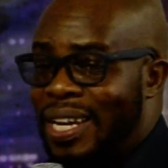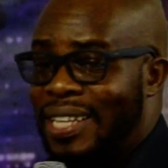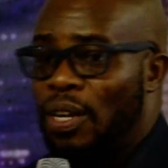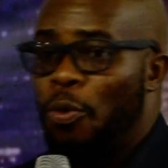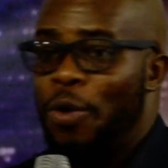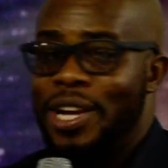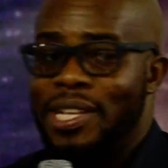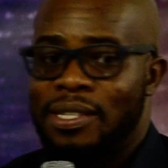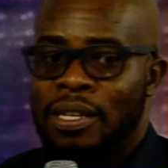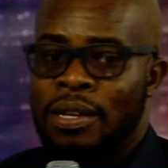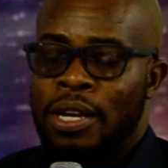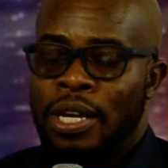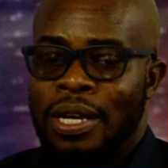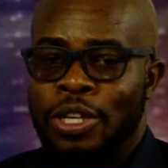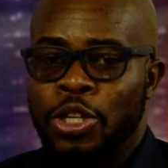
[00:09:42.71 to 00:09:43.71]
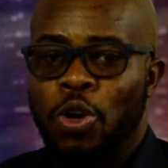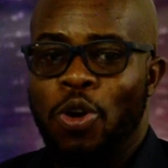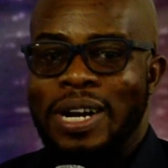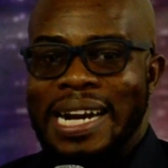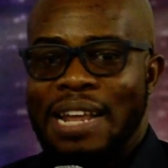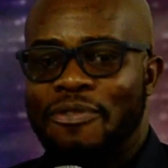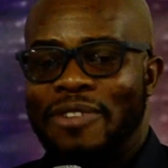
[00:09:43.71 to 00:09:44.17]
other words,
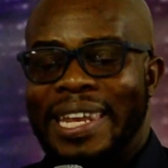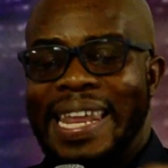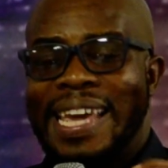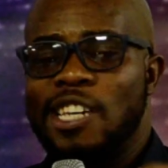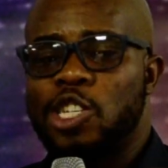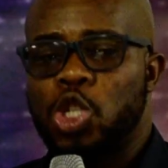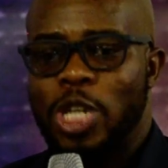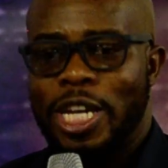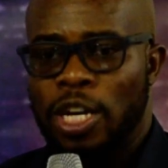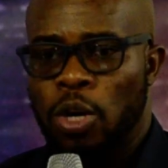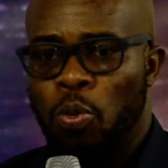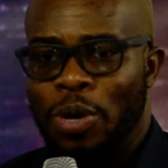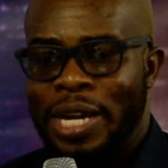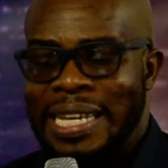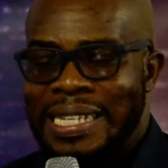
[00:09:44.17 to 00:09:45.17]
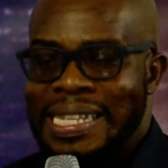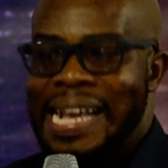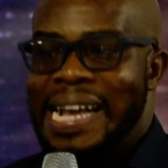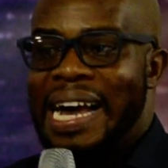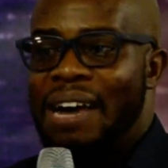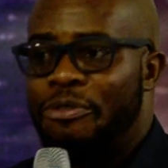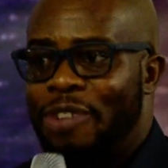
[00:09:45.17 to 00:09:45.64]
your revelation
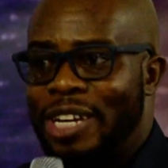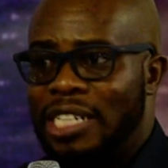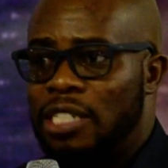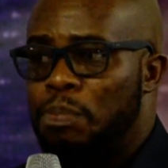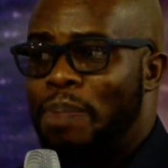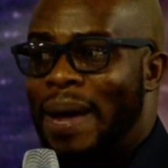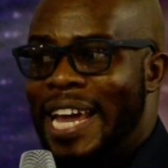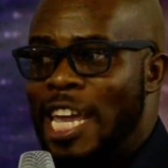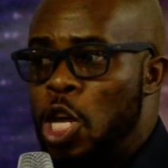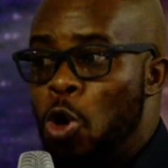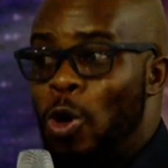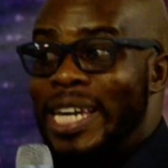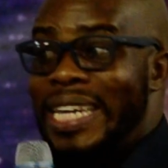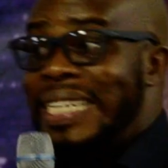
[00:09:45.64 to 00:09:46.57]
is governed by your